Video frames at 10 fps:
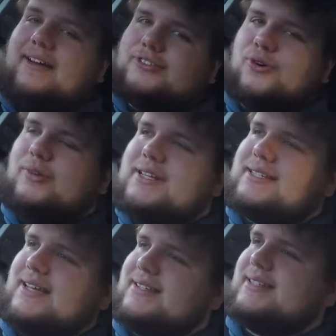after all
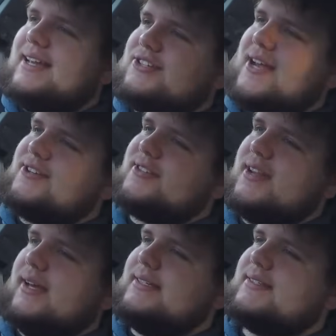these years, the gear change is
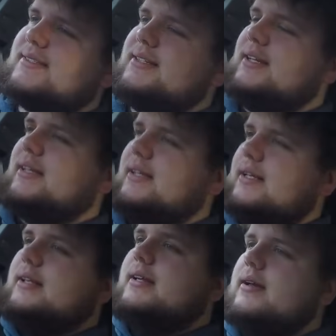nice.
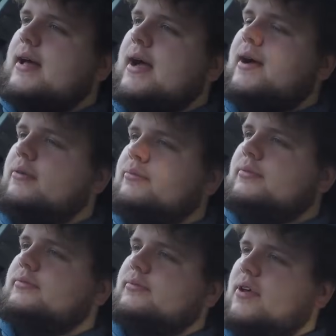
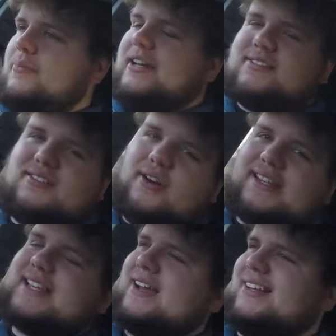I mean, it's not
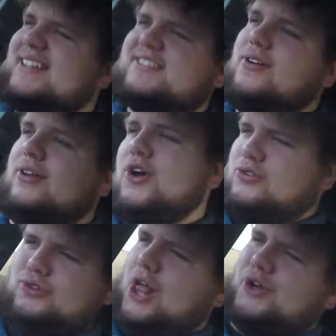
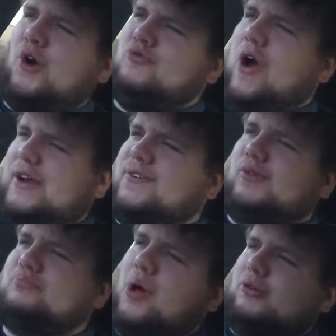like a rival
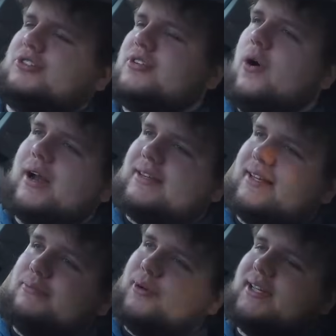bolt or
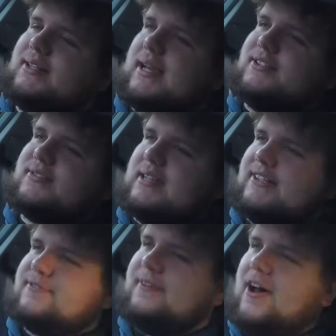anything, but
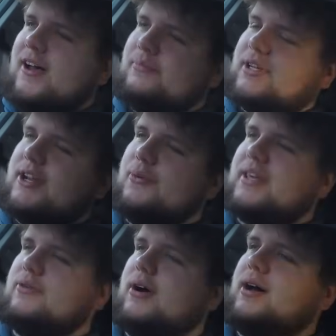it's firm. You know where
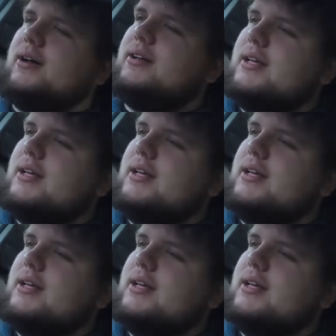you are.